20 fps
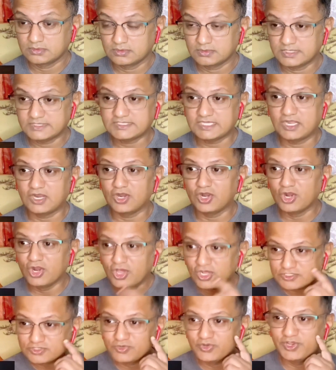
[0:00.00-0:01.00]
There's a
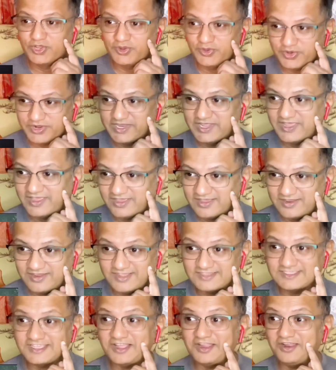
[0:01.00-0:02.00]
lot going on here.
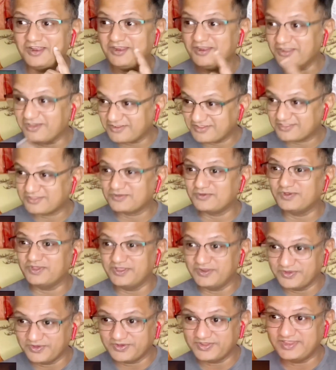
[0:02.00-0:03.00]
There's a lot
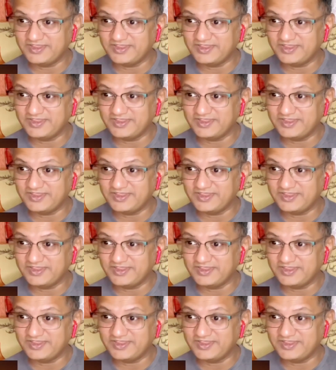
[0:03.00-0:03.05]
going on